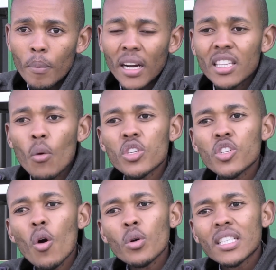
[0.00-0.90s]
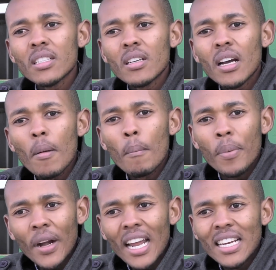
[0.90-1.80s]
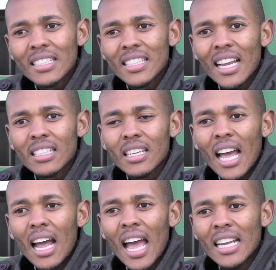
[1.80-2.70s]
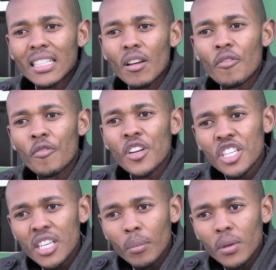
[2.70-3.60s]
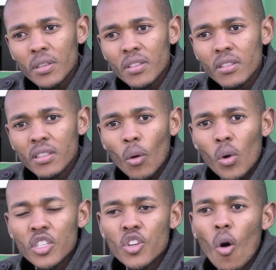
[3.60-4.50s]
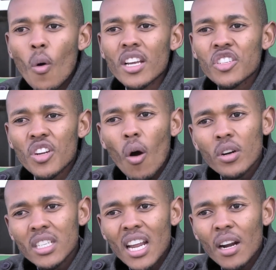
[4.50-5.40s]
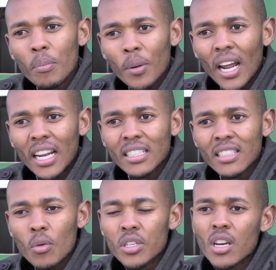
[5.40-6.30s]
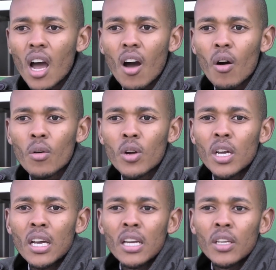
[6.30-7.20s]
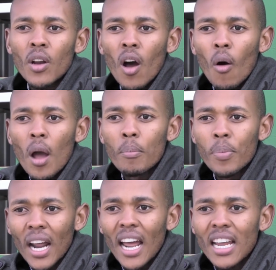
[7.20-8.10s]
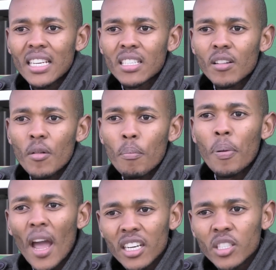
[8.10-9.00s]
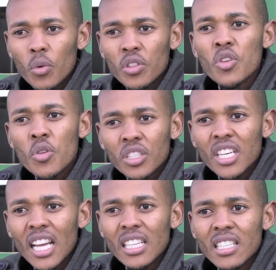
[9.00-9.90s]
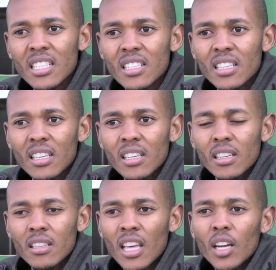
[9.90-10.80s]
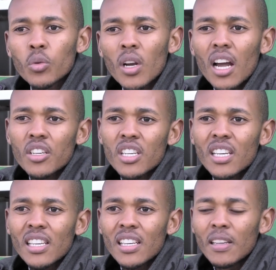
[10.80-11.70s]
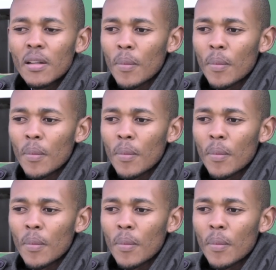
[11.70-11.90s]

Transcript: But there was no bread that had vegetables. There was no extraordinary bread. There was now, you know, a bread packed with nutrients that will actually